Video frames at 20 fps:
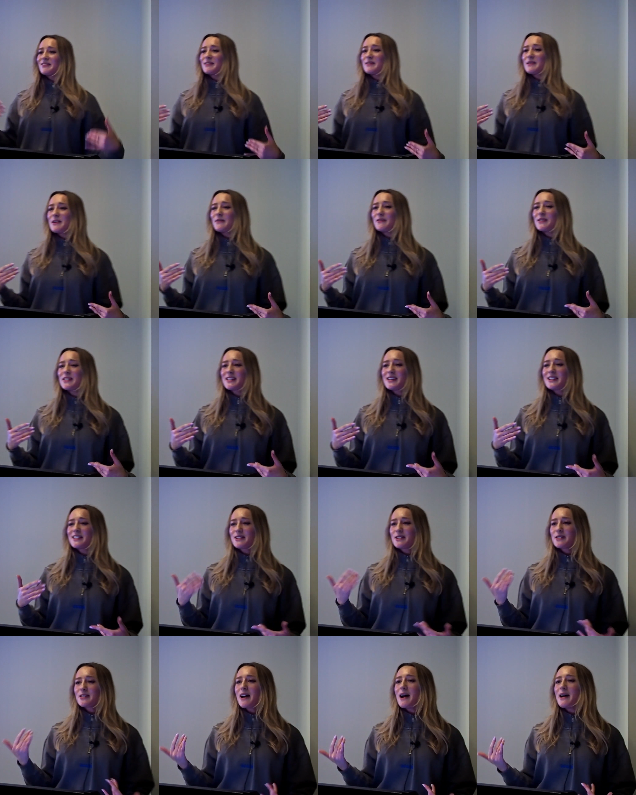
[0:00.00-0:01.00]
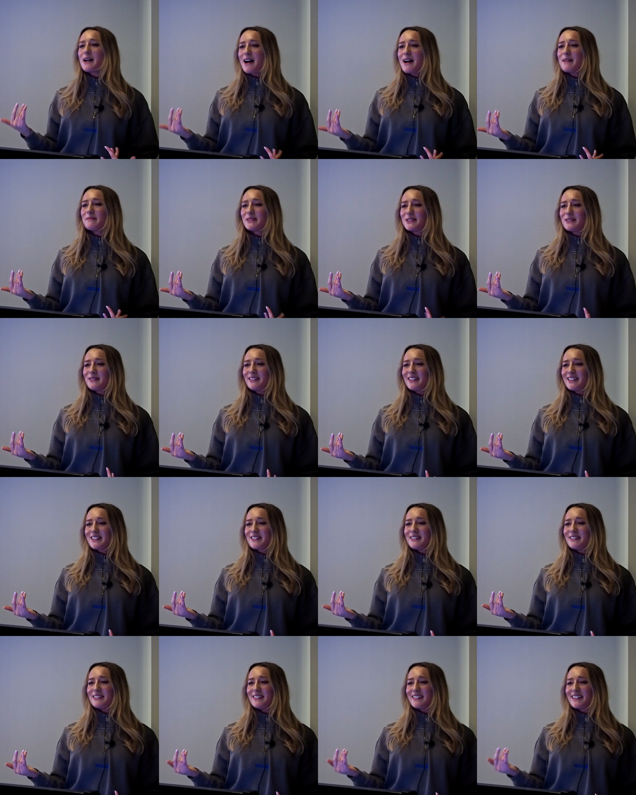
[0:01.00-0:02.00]
obviously it's because I'm doing the
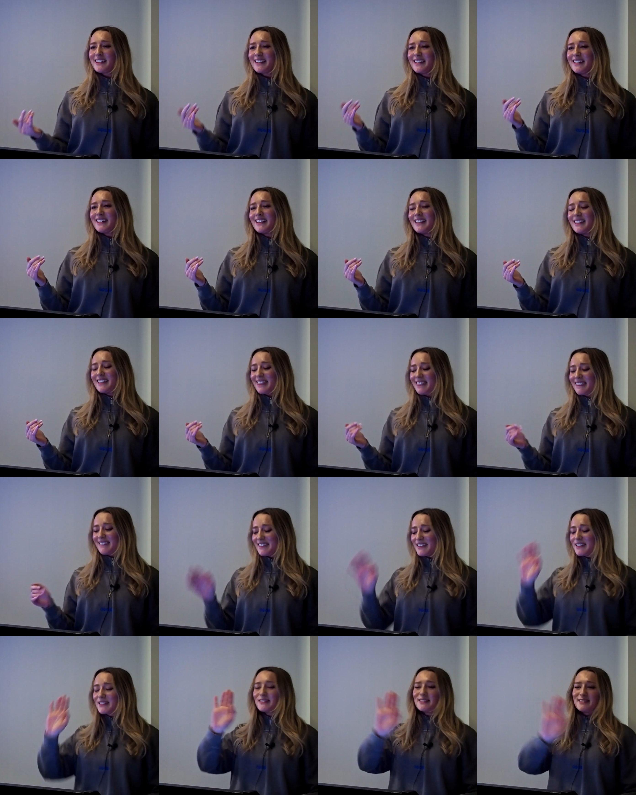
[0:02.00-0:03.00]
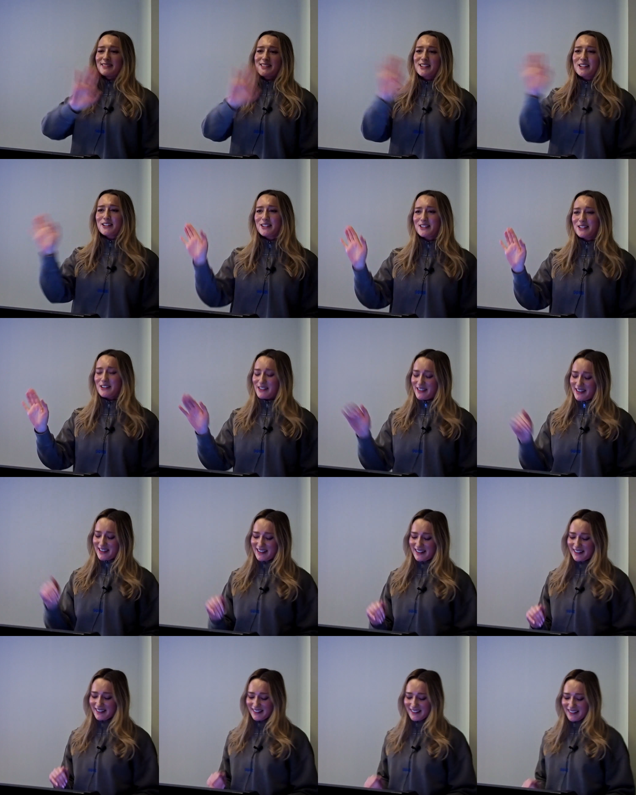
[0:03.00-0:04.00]
talk. Just
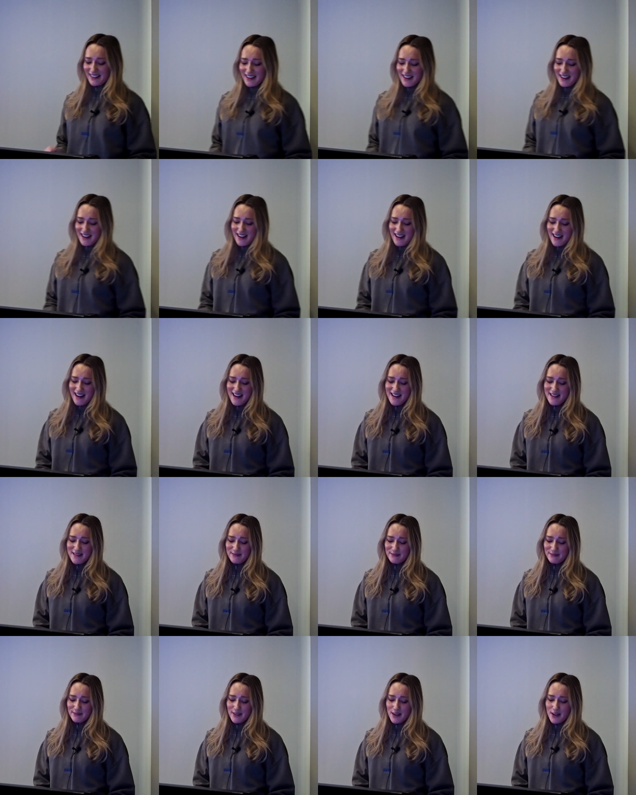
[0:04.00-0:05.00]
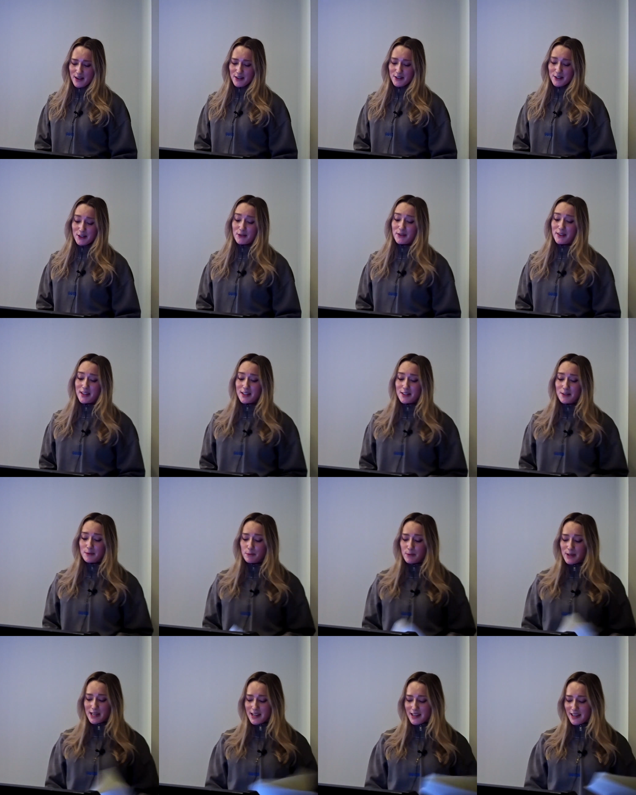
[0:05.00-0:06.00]
joking. So this
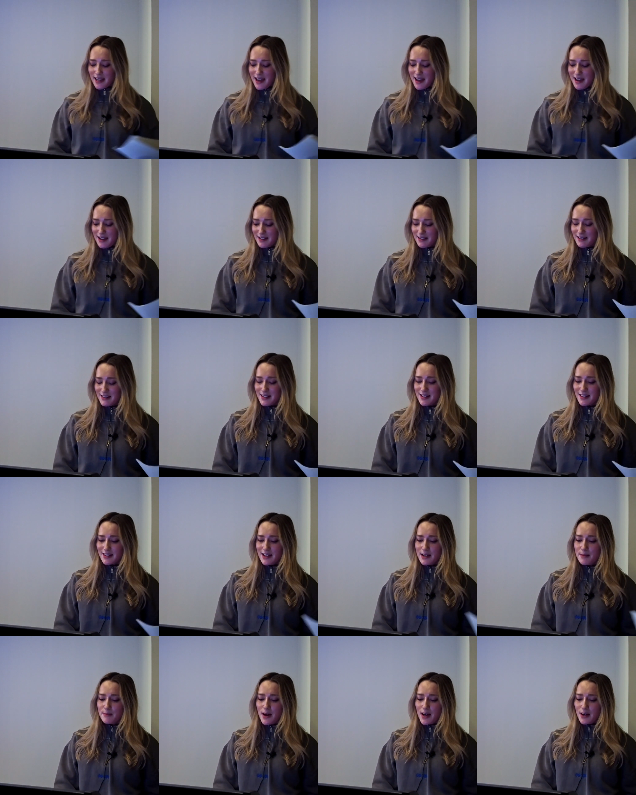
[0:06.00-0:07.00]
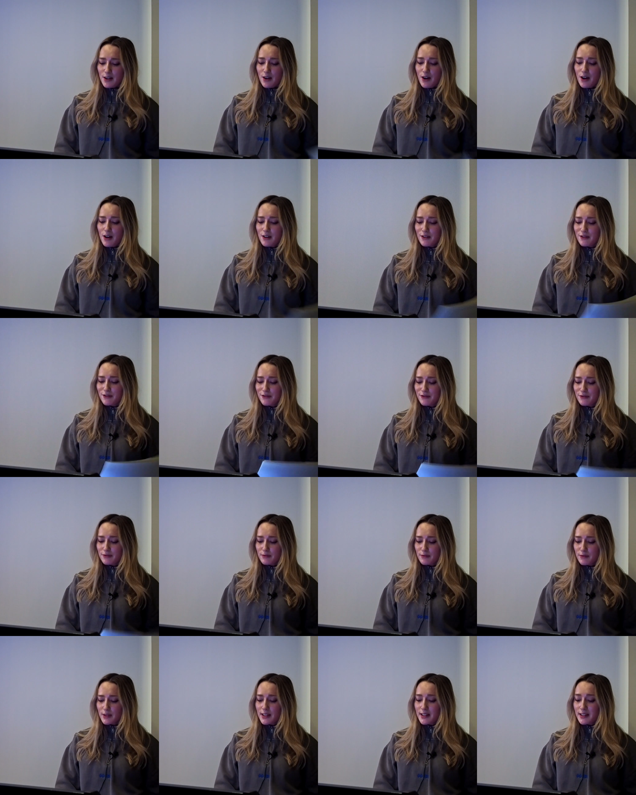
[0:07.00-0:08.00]
weekend, it might not have
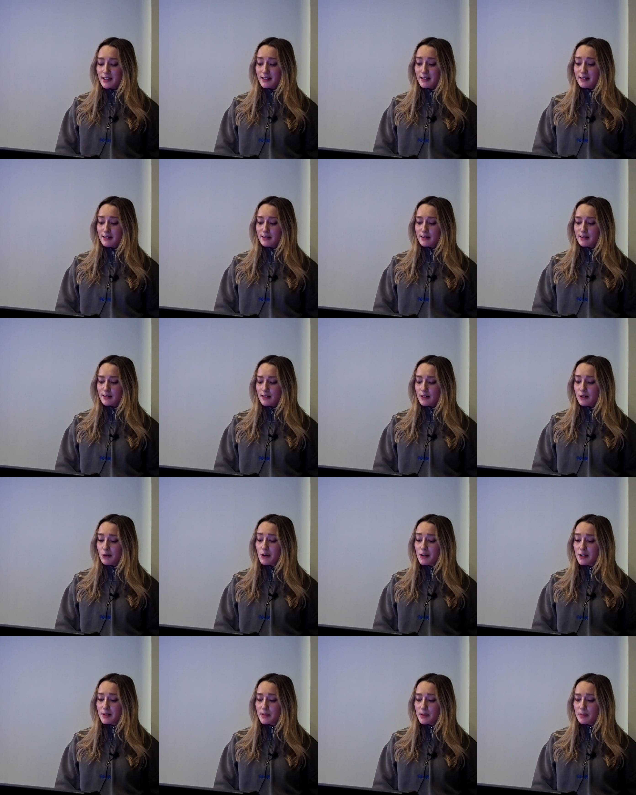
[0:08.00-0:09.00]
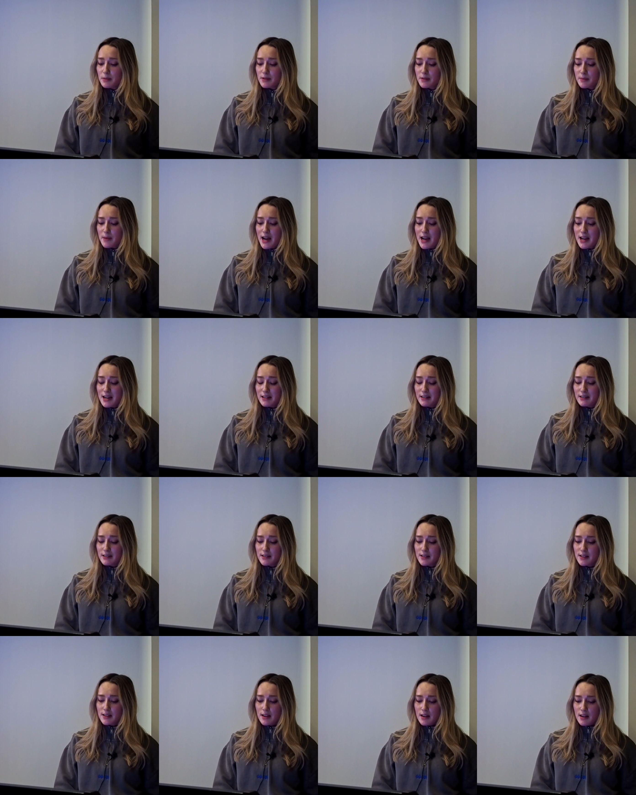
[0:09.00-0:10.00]
really crossed people's
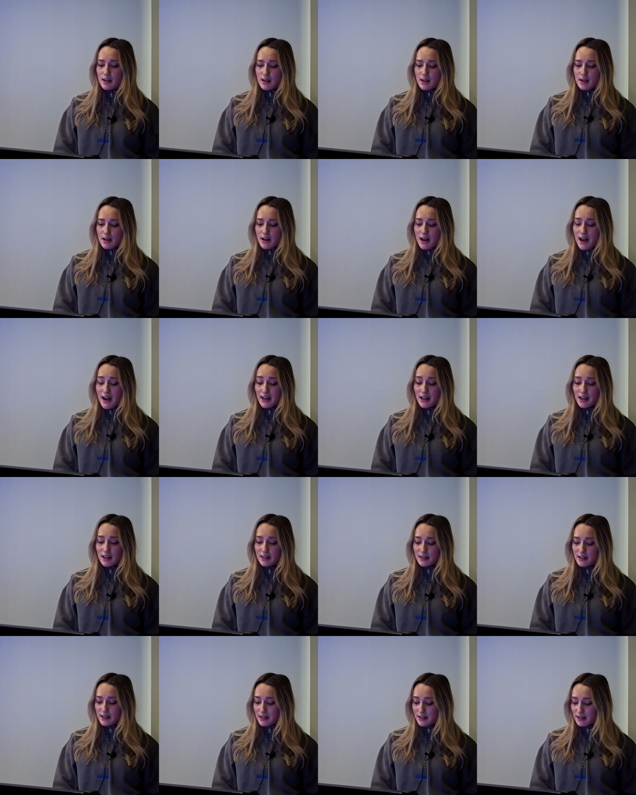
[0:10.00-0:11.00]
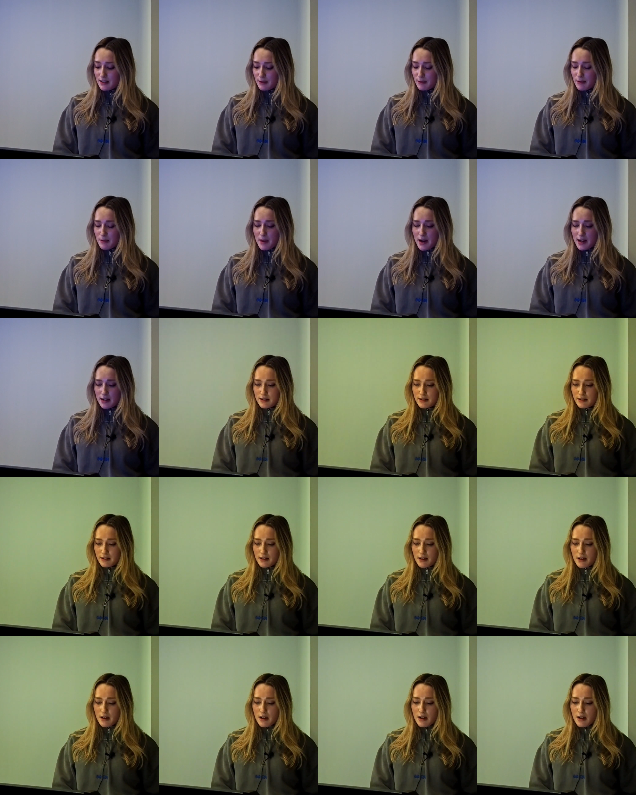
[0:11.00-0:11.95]
minds. I kind of needed a reminder.